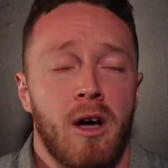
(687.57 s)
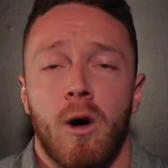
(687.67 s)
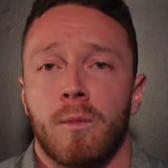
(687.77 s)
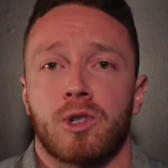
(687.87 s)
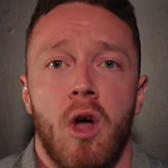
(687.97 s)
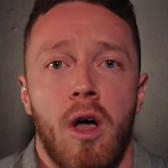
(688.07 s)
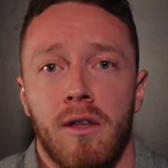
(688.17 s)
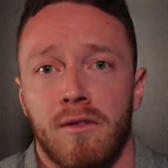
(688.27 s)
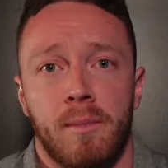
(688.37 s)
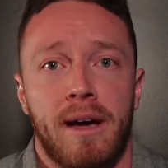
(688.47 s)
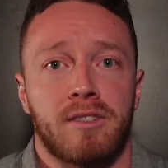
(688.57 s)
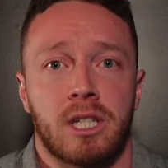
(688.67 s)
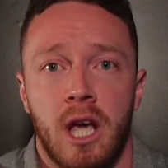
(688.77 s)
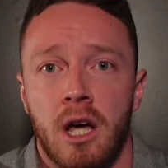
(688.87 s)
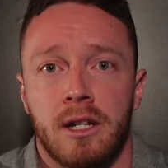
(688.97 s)
Almost all of them have
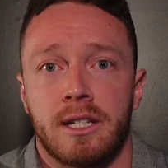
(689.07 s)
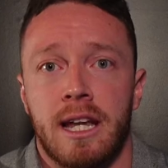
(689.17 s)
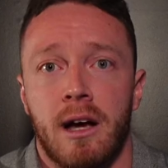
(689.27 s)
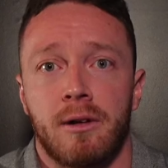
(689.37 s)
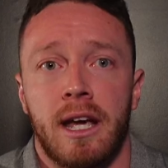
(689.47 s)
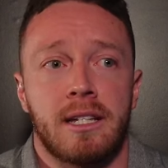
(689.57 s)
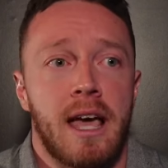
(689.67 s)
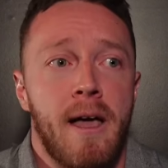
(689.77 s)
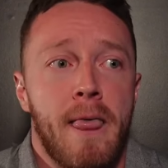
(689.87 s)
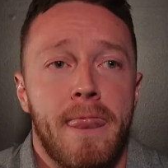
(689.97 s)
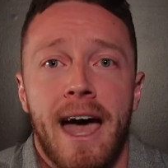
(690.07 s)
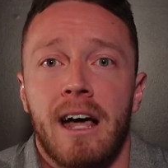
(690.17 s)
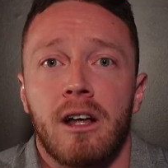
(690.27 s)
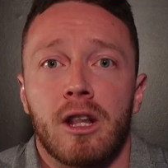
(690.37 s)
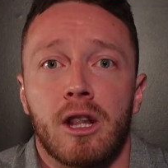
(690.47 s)
saunas nowadays.
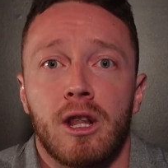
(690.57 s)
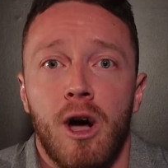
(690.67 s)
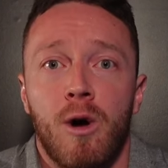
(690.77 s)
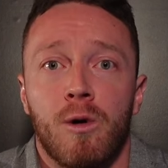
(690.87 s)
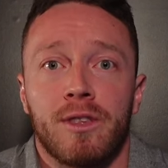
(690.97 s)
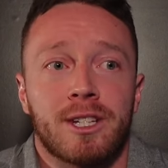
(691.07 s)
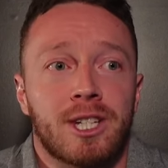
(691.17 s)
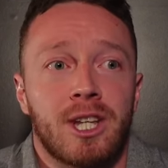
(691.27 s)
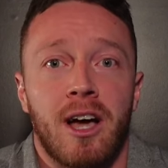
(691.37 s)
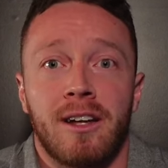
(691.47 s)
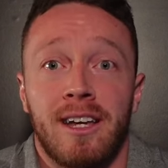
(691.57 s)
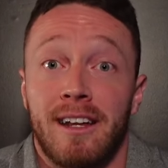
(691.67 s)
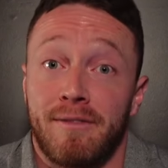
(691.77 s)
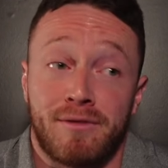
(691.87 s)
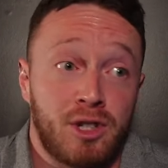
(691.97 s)
That alone, the sauna,
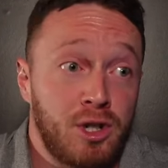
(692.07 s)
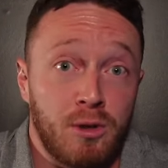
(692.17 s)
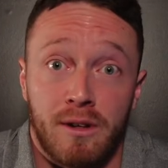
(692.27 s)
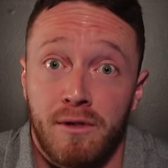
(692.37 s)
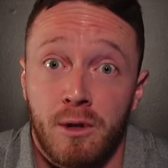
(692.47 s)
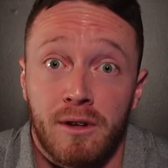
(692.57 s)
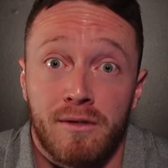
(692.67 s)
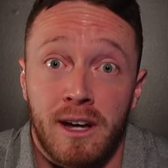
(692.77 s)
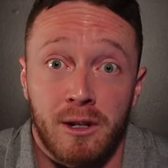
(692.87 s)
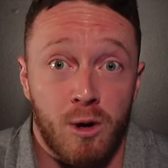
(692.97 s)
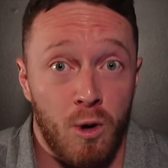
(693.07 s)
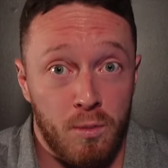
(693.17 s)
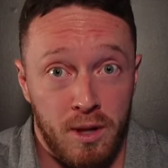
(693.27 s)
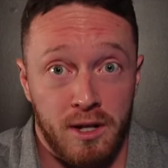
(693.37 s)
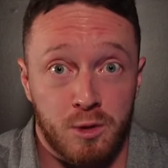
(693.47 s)
and if you can find a cold
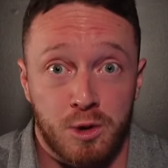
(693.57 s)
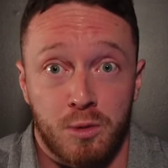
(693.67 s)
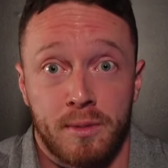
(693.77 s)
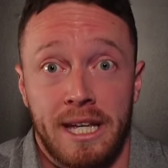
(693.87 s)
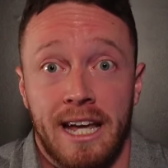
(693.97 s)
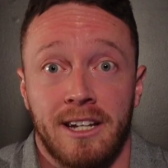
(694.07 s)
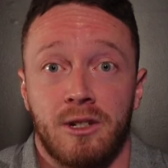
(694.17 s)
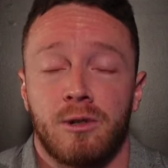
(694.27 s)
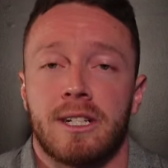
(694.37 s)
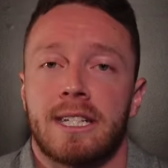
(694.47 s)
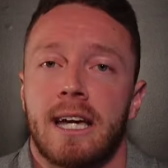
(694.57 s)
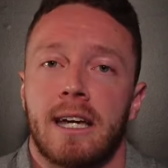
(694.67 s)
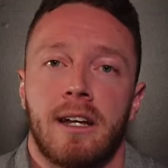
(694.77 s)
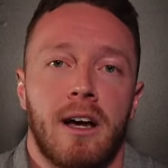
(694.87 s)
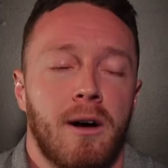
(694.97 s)
plunge, which we'll be getting to in a
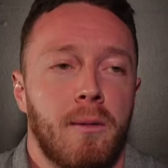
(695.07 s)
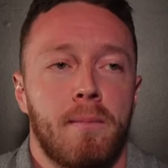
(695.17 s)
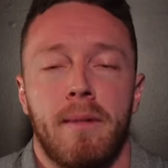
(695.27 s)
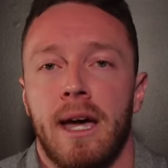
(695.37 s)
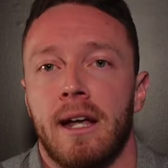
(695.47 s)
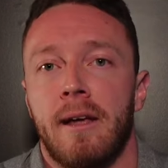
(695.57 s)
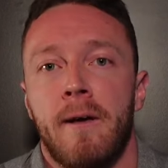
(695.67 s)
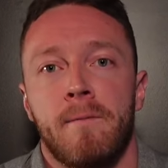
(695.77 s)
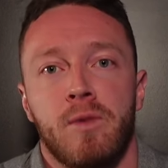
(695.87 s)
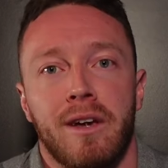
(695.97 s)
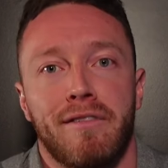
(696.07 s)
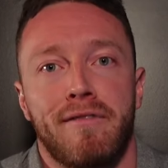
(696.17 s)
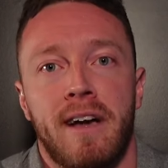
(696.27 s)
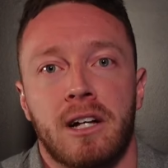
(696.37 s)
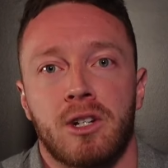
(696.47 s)
second, oh man, the
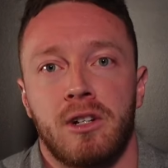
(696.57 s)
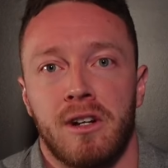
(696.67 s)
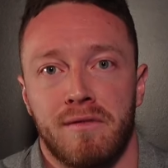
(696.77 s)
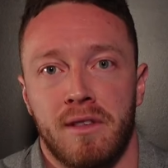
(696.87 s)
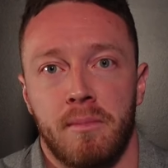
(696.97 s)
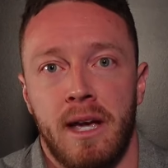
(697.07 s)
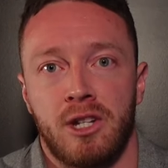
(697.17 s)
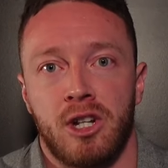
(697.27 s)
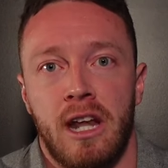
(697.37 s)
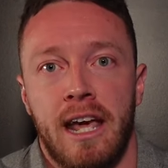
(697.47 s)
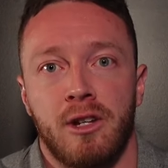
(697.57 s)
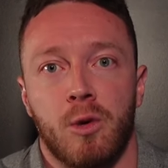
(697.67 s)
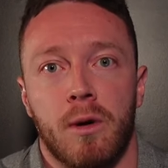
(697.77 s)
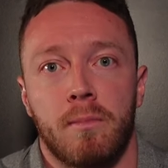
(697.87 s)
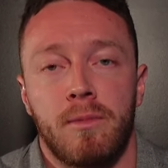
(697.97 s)
effects on your inflammation and
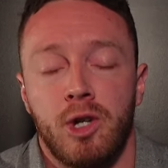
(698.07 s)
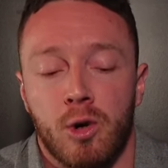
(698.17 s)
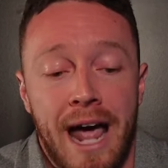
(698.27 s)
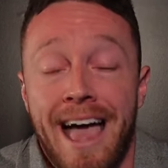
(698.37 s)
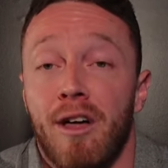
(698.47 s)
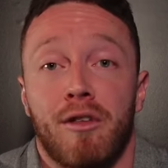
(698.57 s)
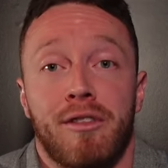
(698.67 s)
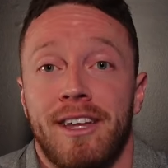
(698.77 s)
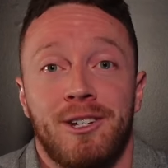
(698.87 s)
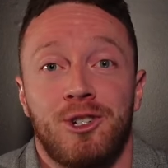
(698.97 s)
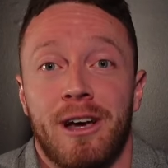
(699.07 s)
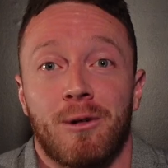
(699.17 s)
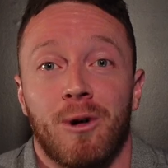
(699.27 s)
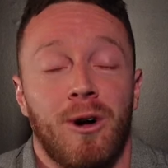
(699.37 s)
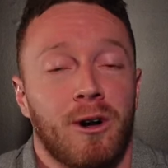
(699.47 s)
your health in
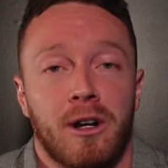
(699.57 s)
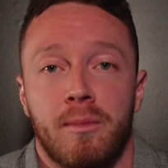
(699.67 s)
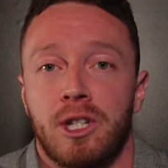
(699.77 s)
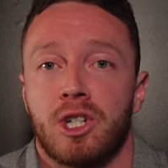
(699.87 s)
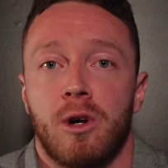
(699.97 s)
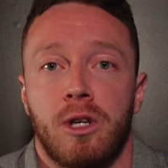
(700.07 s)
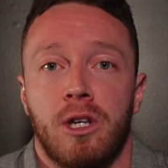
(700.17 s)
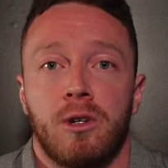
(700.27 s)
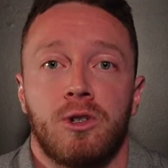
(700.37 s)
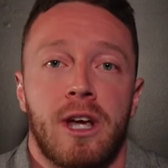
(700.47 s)
general are gonna be so huge.